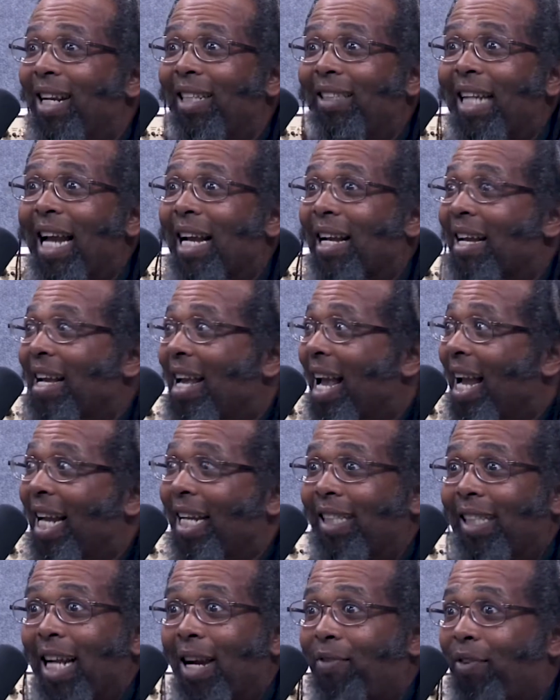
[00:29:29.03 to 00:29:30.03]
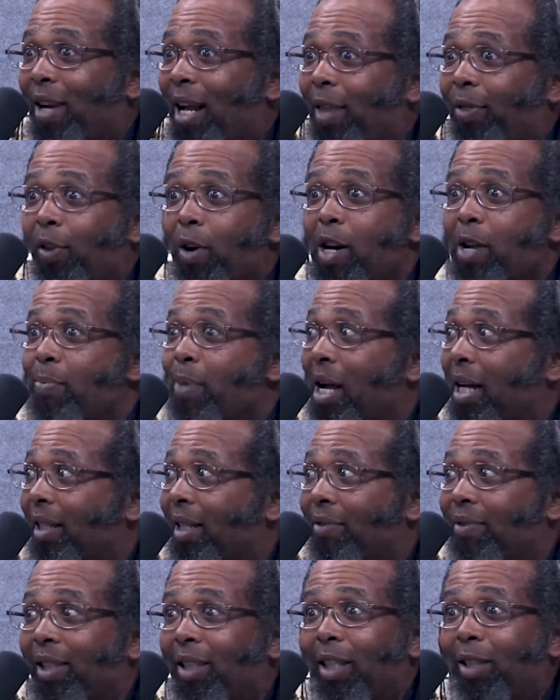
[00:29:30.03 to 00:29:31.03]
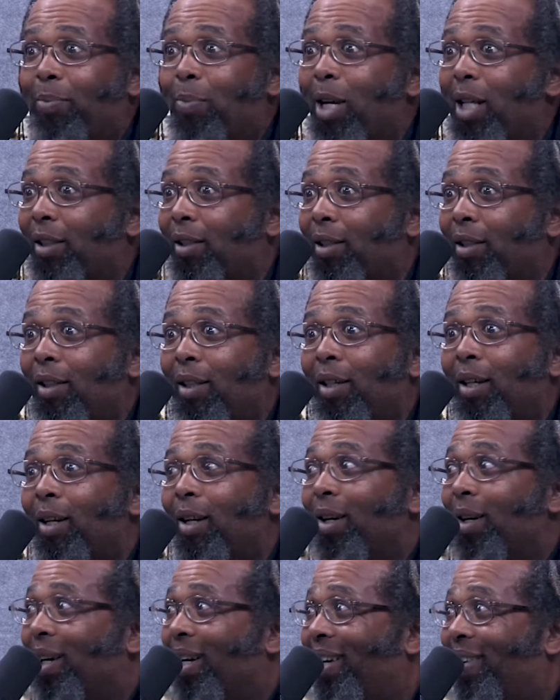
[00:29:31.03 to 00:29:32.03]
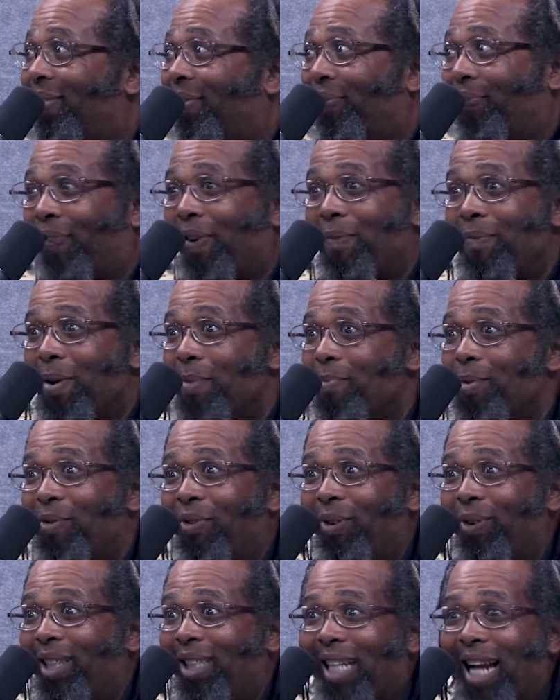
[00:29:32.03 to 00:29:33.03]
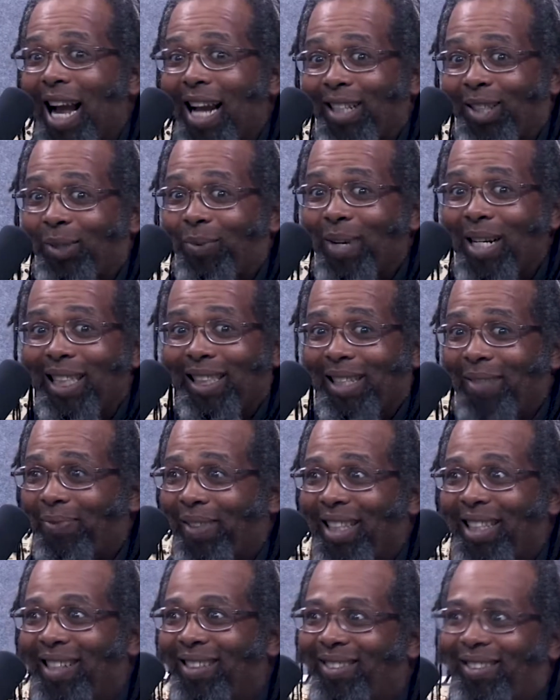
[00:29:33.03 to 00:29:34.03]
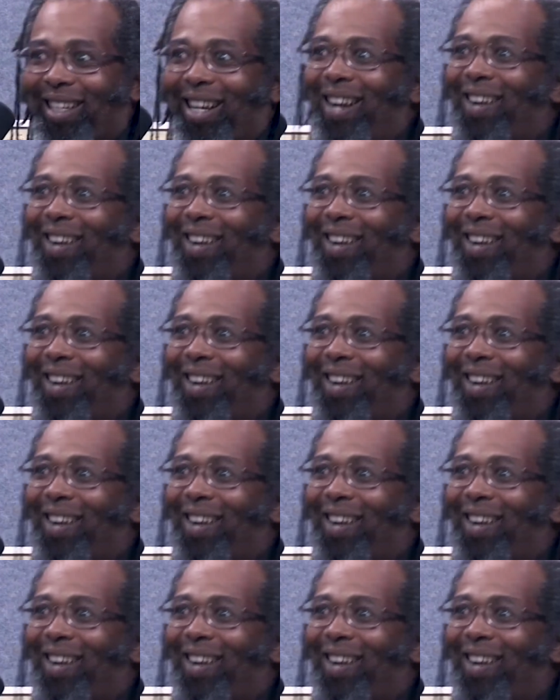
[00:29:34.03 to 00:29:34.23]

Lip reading: get a check. I get a check for like $30 every 6 months from a movie we shot 20-something years ago.